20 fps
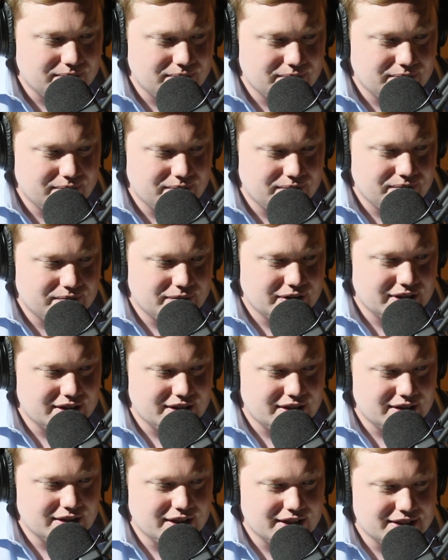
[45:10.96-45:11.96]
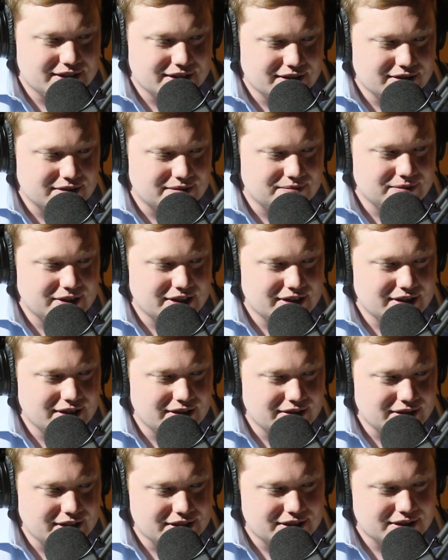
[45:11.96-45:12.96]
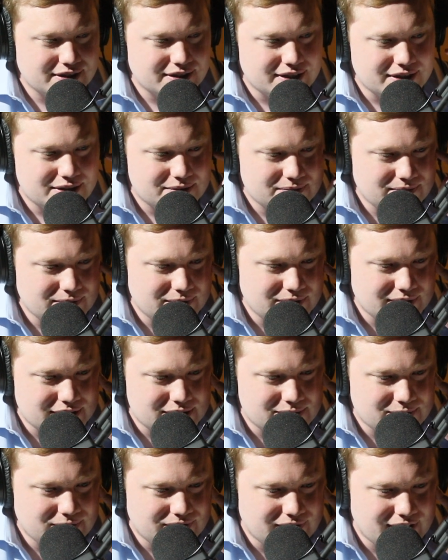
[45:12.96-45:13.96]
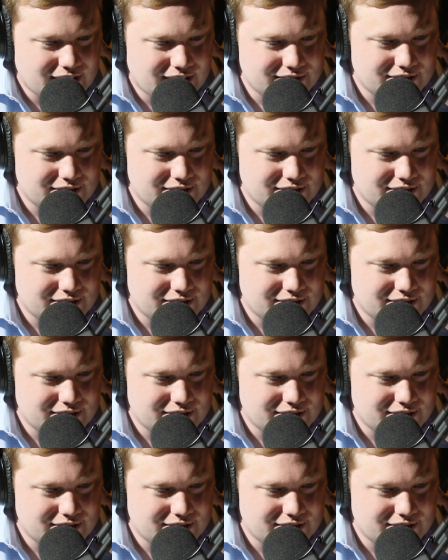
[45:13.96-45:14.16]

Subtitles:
But let's